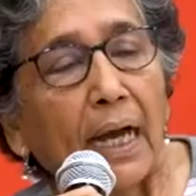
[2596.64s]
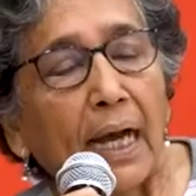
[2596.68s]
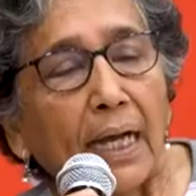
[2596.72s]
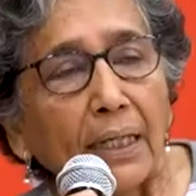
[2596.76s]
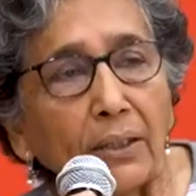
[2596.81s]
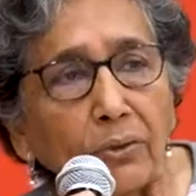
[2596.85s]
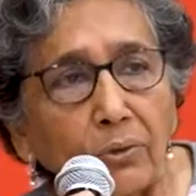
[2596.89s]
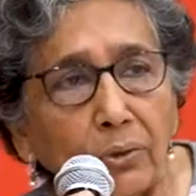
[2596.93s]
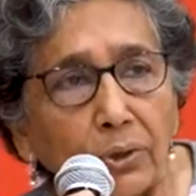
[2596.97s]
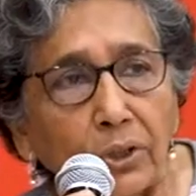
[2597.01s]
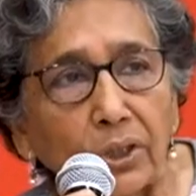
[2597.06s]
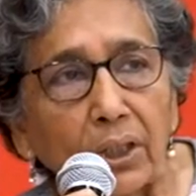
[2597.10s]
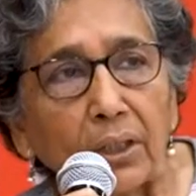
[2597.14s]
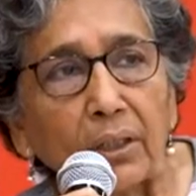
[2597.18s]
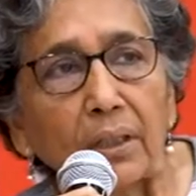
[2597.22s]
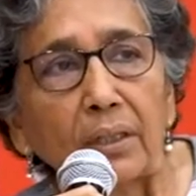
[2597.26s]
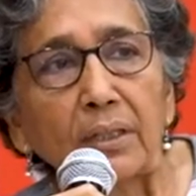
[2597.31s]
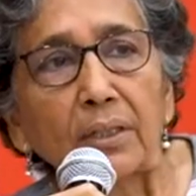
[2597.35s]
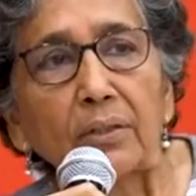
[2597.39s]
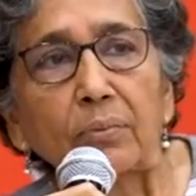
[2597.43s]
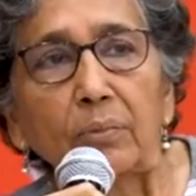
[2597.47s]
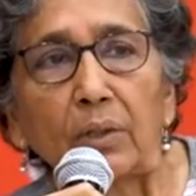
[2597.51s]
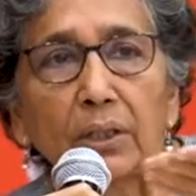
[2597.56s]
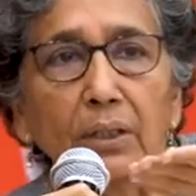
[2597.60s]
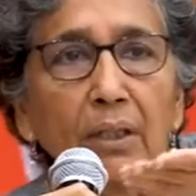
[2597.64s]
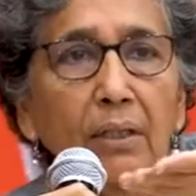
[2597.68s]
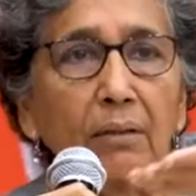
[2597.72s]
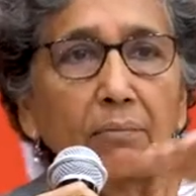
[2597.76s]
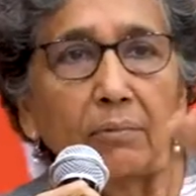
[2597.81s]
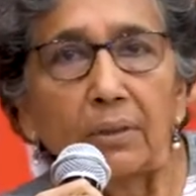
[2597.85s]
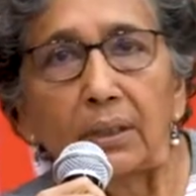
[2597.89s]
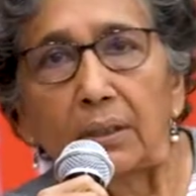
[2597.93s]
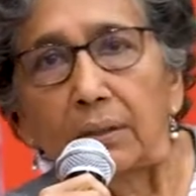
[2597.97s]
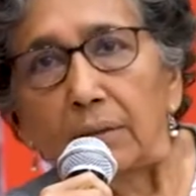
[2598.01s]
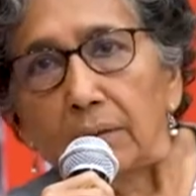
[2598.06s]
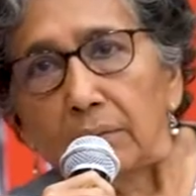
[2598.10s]
I know journalists
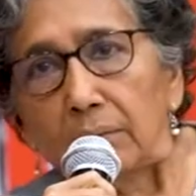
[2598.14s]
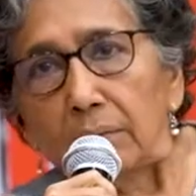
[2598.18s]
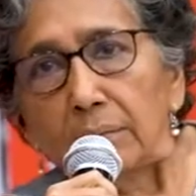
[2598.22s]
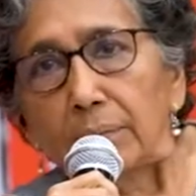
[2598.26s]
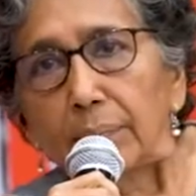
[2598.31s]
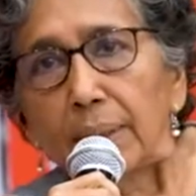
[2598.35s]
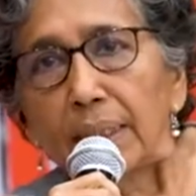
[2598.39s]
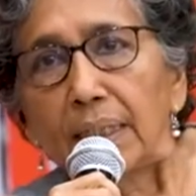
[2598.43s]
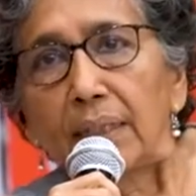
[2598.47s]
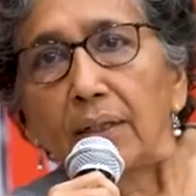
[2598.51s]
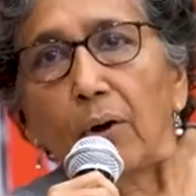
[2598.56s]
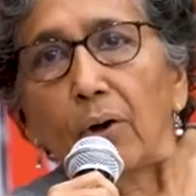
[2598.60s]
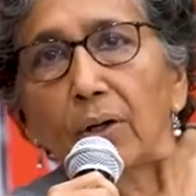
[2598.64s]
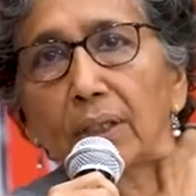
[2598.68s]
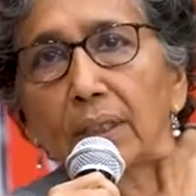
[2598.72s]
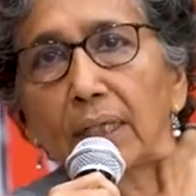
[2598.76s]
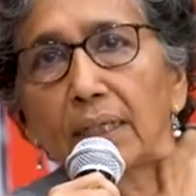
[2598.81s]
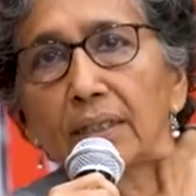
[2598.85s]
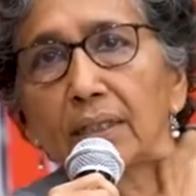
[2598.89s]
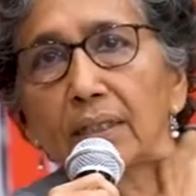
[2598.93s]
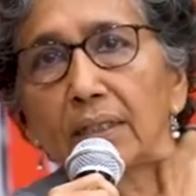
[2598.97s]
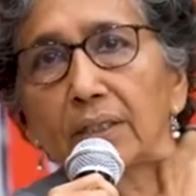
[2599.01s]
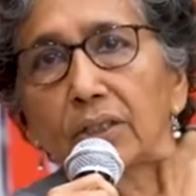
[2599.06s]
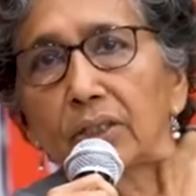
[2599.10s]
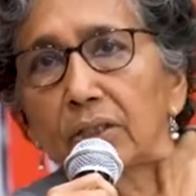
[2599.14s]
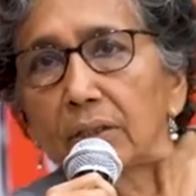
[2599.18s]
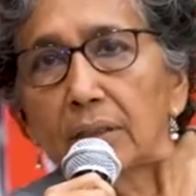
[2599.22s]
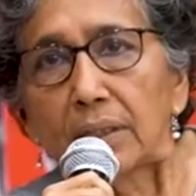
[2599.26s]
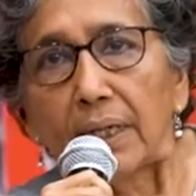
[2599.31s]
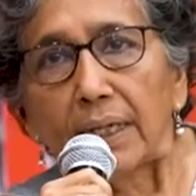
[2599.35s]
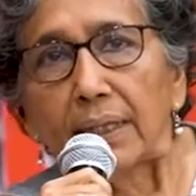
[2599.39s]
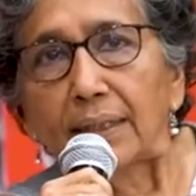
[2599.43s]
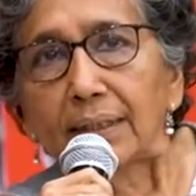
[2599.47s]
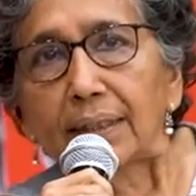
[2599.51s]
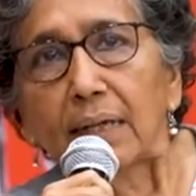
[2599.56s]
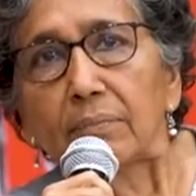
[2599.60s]
working with big
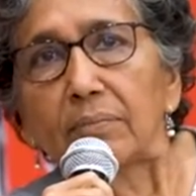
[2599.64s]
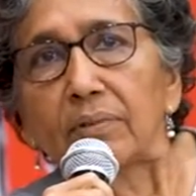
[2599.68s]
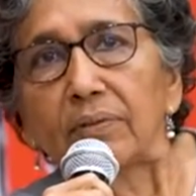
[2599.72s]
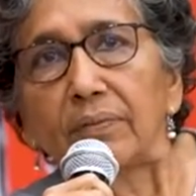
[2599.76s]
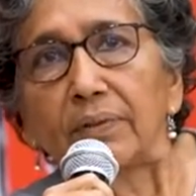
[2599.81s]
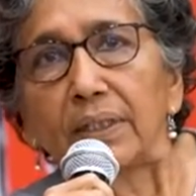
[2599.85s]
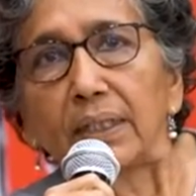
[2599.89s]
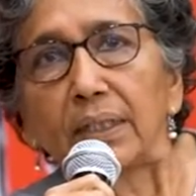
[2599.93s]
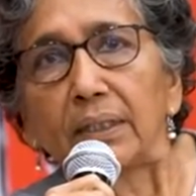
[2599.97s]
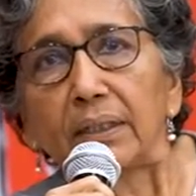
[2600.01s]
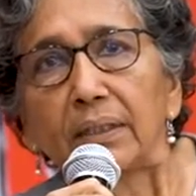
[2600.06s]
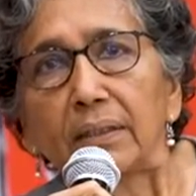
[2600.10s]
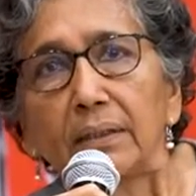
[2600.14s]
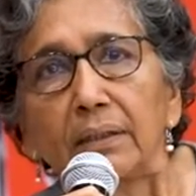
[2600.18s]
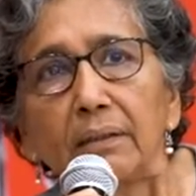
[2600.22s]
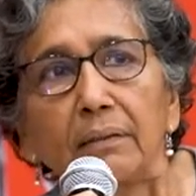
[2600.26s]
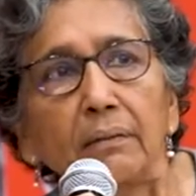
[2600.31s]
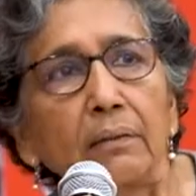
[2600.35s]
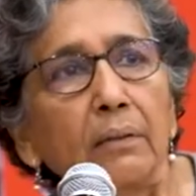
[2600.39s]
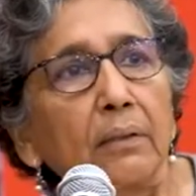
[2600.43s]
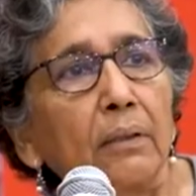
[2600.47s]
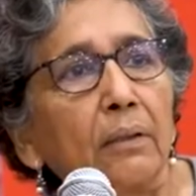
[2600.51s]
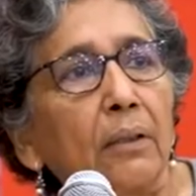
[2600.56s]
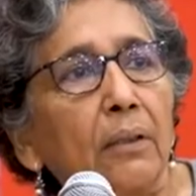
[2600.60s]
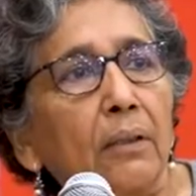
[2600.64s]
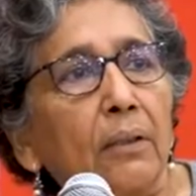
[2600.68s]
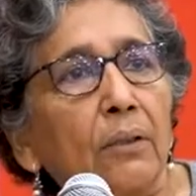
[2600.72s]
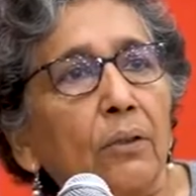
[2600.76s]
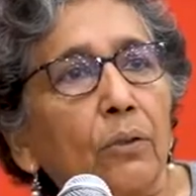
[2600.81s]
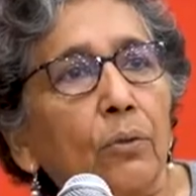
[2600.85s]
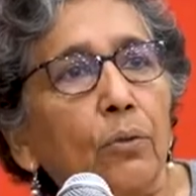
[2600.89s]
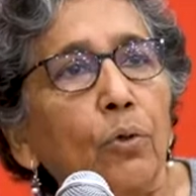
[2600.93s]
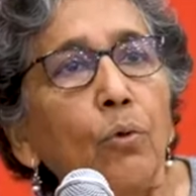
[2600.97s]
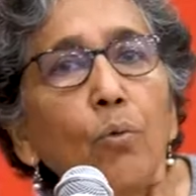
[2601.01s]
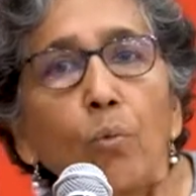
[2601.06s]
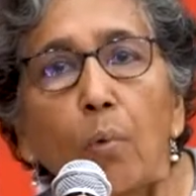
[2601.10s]
organizations like Times of India
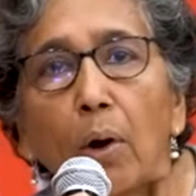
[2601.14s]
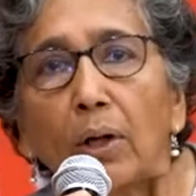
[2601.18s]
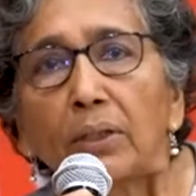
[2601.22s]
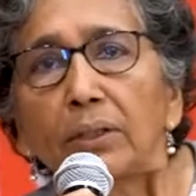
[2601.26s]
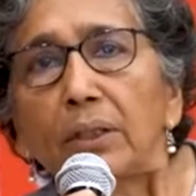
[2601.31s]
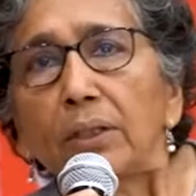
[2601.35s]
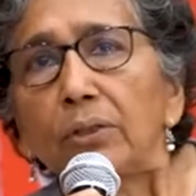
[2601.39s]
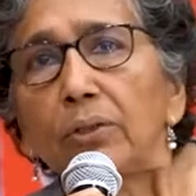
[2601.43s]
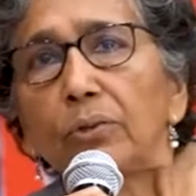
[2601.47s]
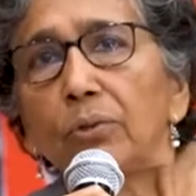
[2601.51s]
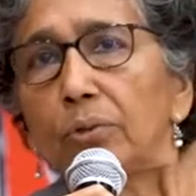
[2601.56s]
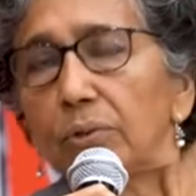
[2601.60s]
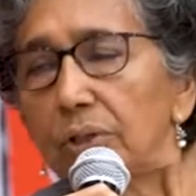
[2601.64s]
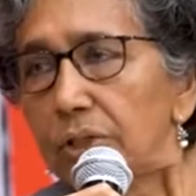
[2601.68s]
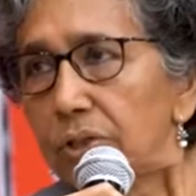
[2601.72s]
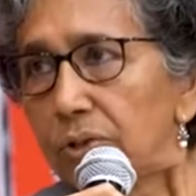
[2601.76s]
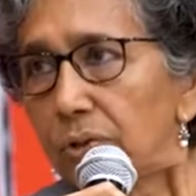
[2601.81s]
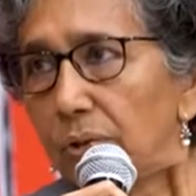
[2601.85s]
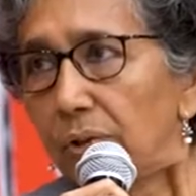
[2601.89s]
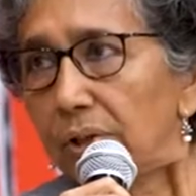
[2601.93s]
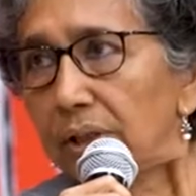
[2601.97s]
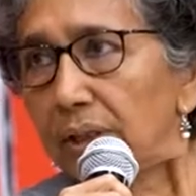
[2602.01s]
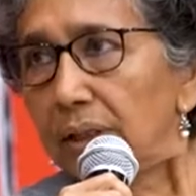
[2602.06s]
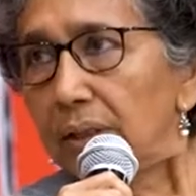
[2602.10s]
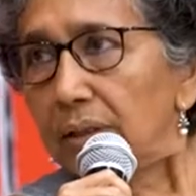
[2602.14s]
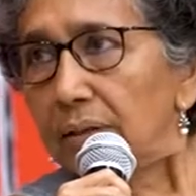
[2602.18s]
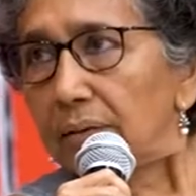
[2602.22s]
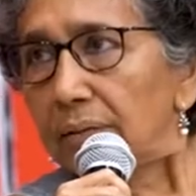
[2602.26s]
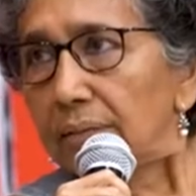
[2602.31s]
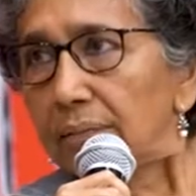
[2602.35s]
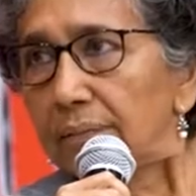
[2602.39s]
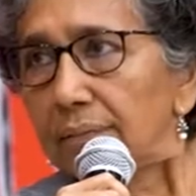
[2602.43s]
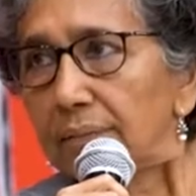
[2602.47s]
who wanted to do a story